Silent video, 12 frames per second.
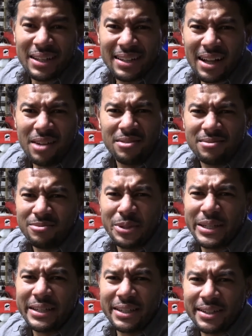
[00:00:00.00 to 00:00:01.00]

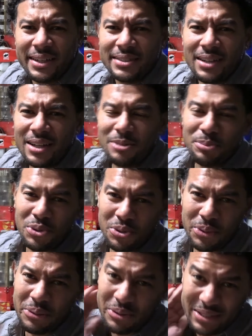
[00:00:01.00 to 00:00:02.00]
We didn't get kicked out of the pool.
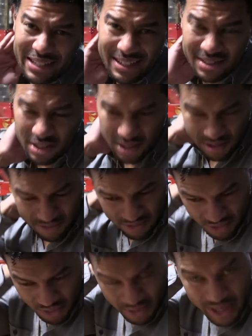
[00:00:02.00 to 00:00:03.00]
We weren't that dumb.
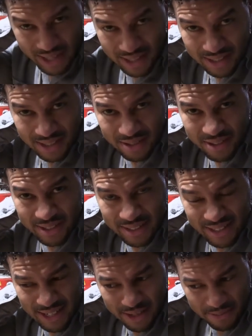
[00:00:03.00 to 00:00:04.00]
We had a little good
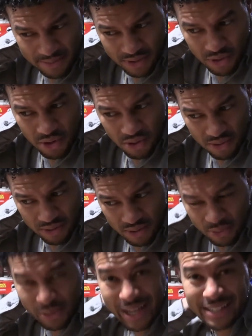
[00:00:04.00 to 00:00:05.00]
time,
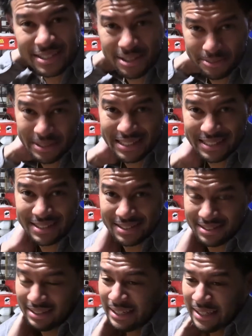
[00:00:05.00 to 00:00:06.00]
We had some sense.